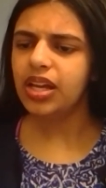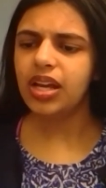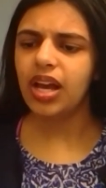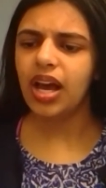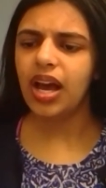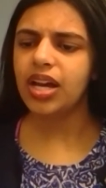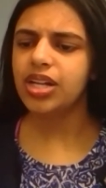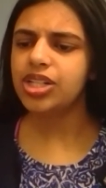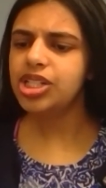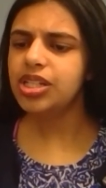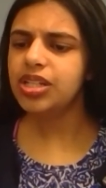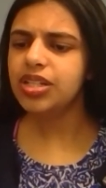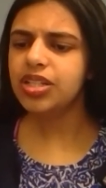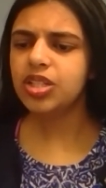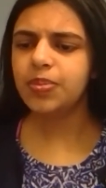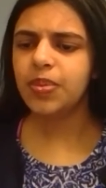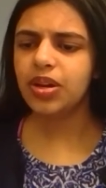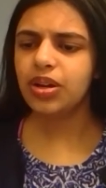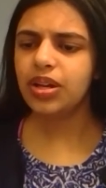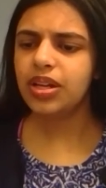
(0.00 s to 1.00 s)
Has she
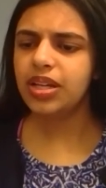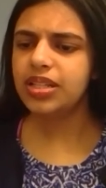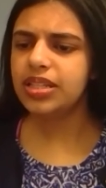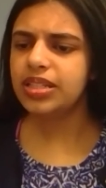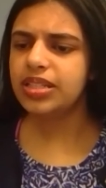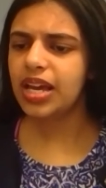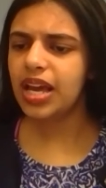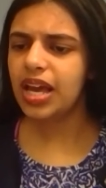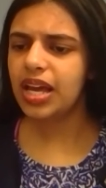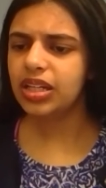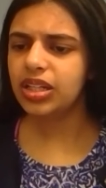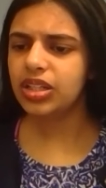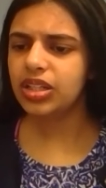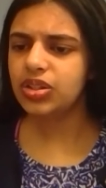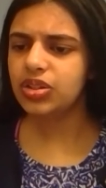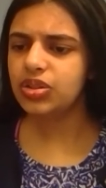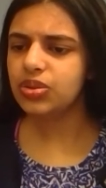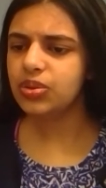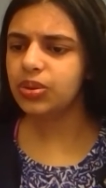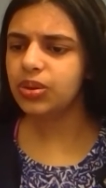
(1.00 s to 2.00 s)
experienced any
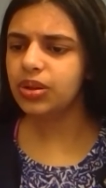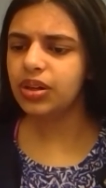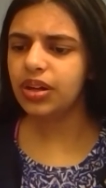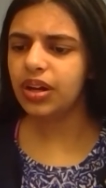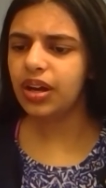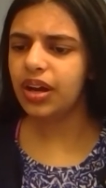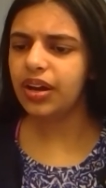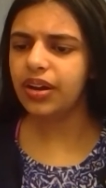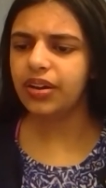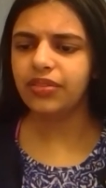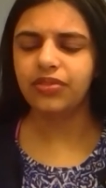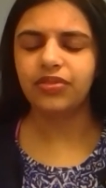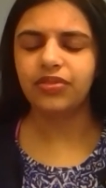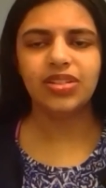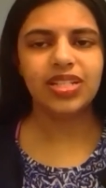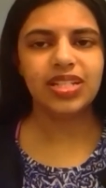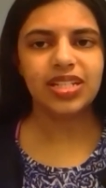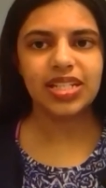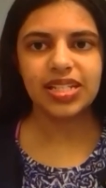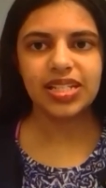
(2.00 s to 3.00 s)
sort of
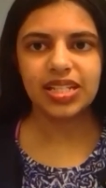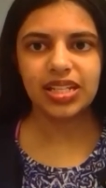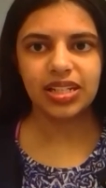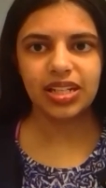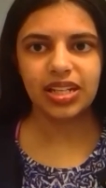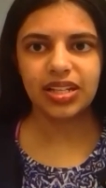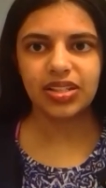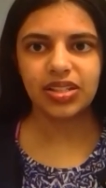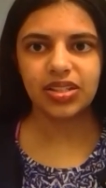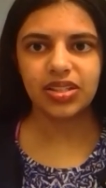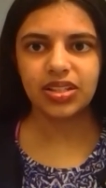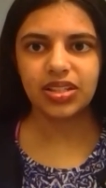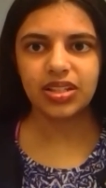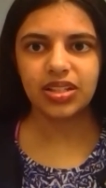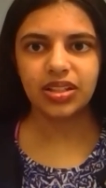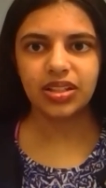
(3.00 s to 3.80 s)
dizziness?